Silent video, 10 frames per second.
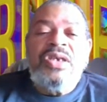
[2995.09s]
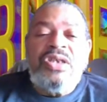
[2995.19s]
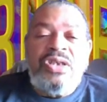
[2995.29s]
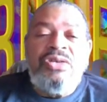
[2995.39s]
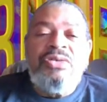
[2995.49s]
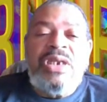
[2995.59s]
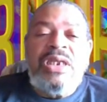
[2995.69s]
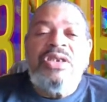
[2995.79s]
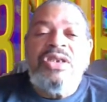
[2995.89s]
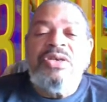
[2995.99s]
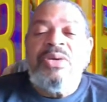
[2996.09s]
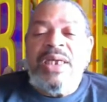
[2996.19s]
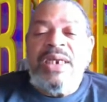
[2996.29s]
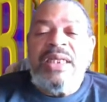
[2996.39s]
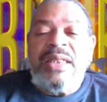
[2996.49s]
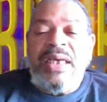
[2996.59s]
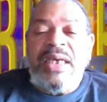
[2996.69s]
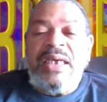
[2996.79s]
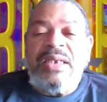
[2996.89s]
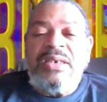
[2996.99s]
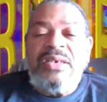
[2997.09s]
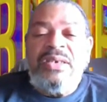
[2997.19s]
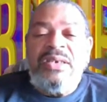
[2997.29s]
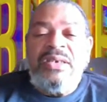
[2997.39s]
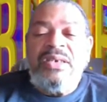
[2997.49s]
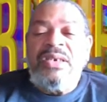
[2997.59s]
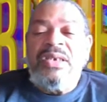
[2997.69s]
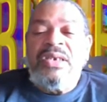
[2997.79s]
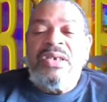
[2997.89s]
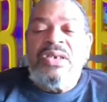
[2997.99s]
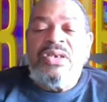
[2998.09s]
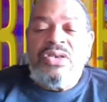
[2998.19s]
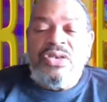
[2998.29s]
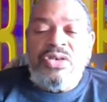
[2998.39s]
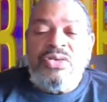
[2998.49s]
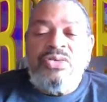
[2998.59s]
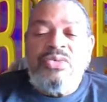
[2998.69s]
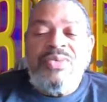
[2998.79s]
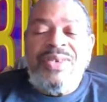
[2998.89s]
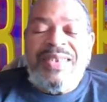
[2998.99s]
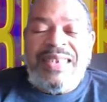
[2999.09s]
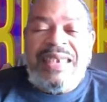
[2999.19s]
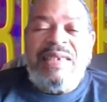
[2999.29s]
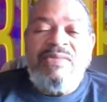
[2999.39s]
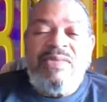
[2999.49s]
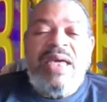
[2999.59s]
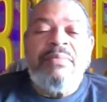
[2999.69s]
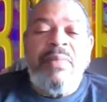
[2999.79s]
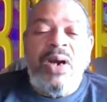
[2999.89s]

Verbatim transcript: You didn't do anything to receive that